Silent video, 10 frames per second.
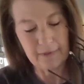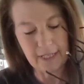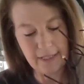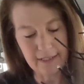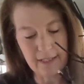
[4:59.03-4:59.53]

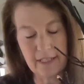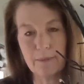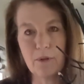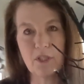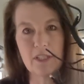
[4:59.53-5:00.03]
let's let's
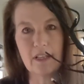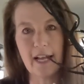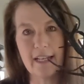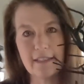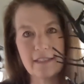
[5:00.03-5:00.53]
push the
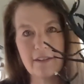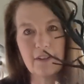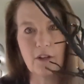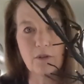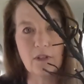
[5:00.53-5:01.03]
light and see if
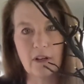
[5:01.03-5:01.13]
it goes